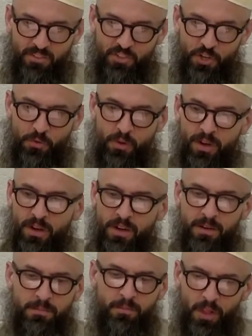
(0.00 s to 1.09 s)
So
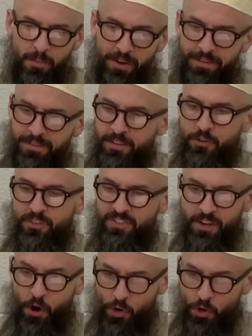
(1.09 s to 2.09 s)
Dhab', you could say